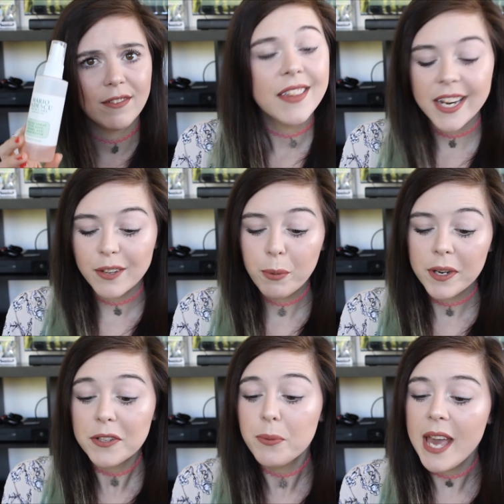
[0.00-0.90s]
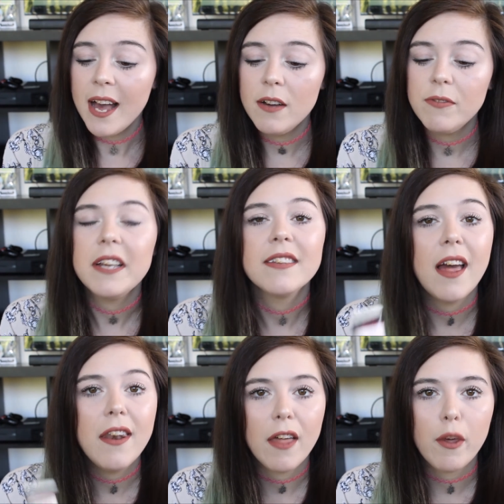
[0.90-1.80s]
The next product we have is
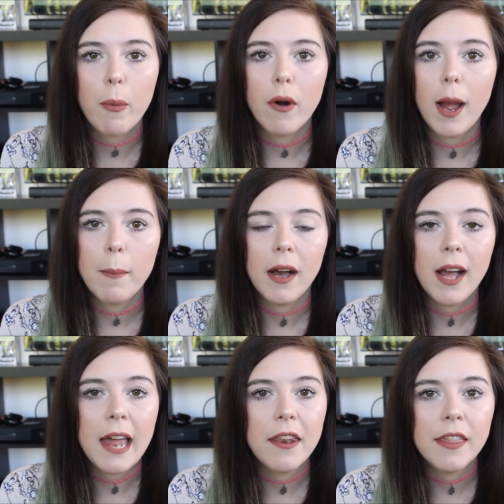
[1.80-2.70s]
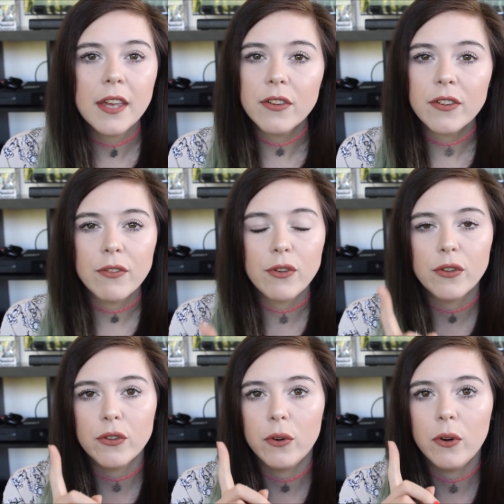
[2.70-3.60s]
another primer, and this, if you
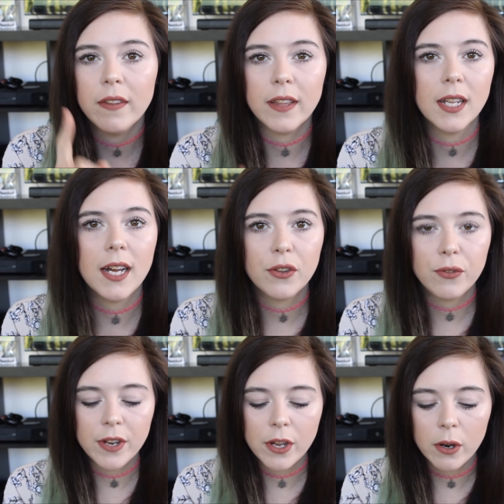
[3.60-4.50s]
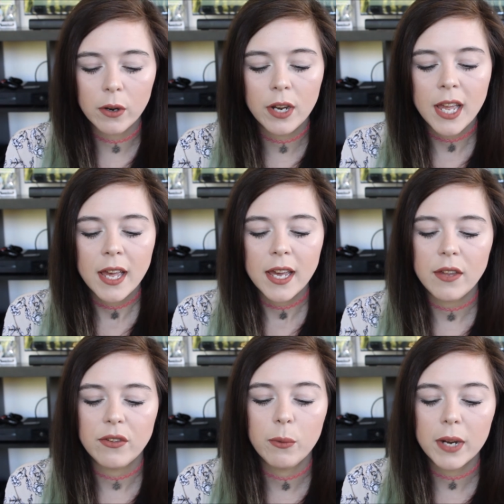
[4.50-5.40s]
saw the last video,
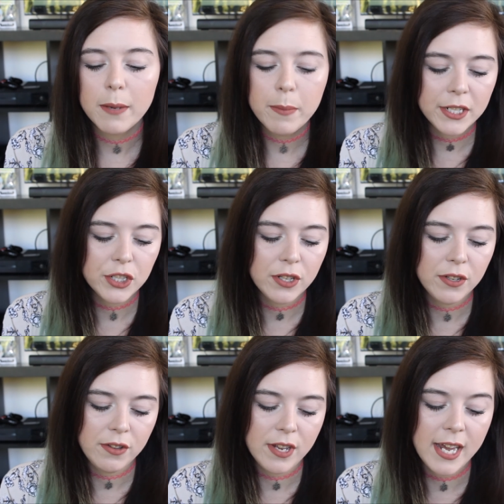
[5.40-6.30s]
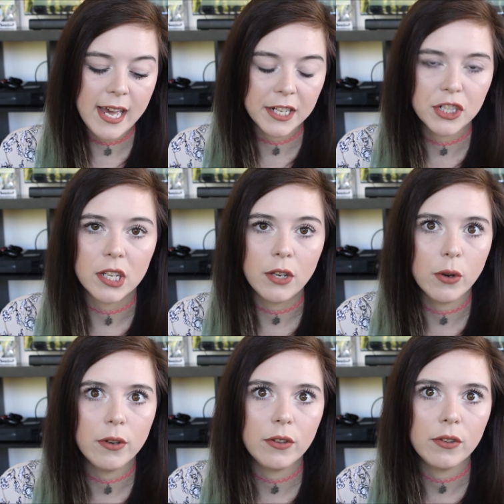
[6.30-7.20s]
is the one I mentioned that I actually
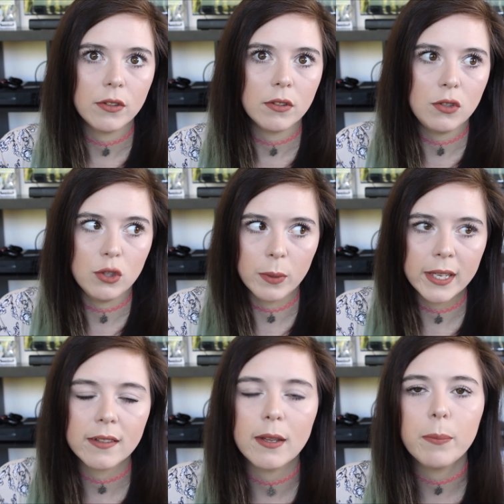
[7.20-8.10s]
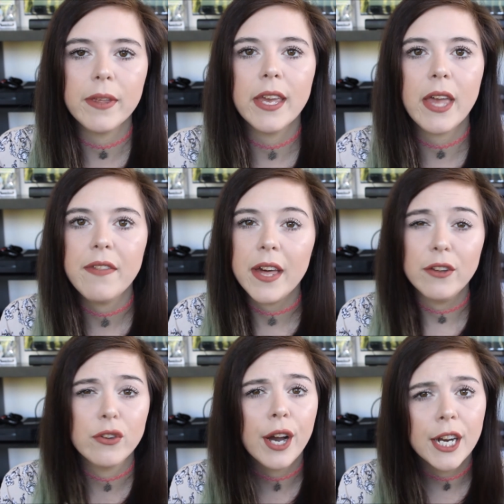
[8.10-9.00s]
noticed doing something, and that
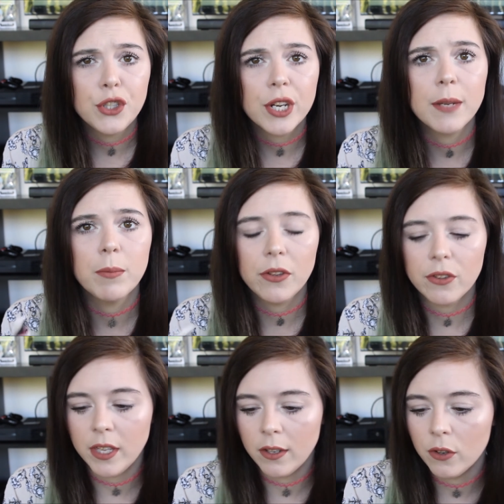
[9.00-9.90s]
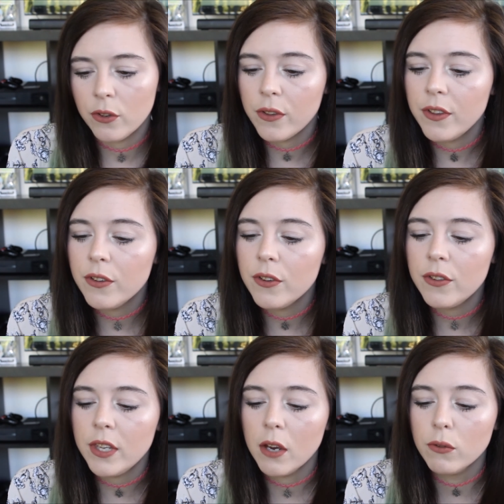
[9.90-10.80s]
is hydrating my skin. So this is
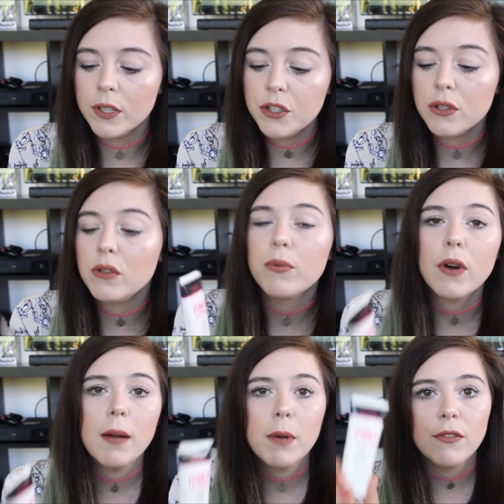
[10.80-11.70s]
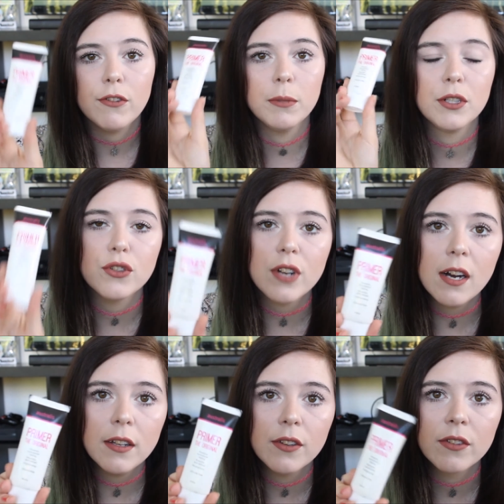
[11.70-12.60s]
the original primer from
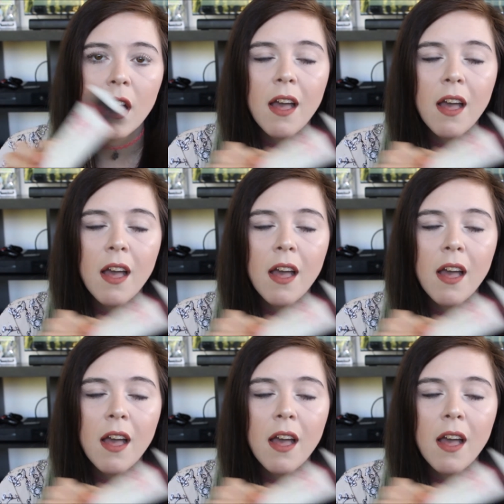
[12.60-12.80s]
Australis.